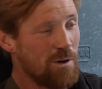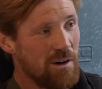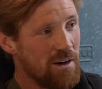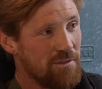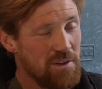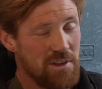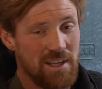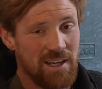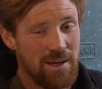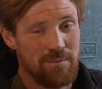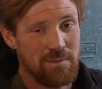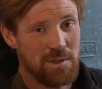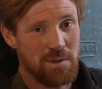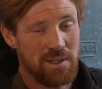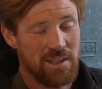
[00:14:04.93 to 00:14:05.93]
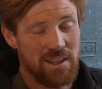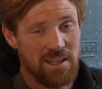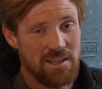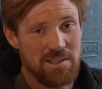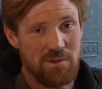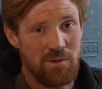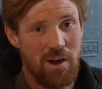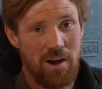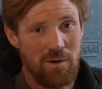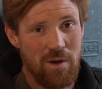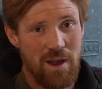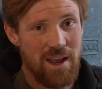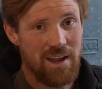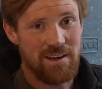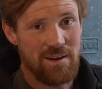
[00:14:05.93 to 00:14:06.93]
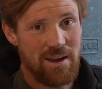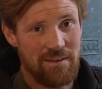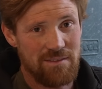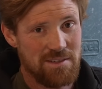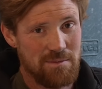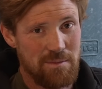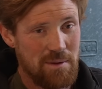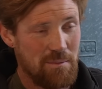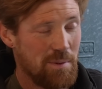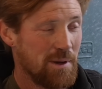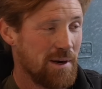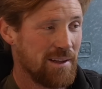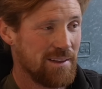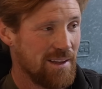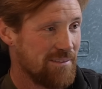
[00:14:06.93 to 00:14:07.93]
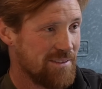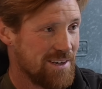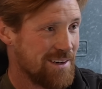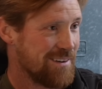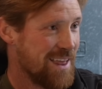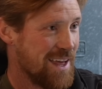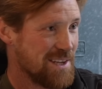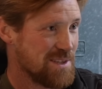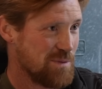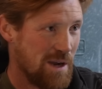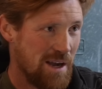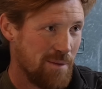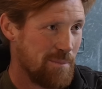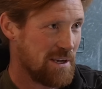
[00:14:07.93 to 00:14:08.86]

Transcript: Or if you think I'm doing things the wrong way and you have some input, I'd love to hear that as well.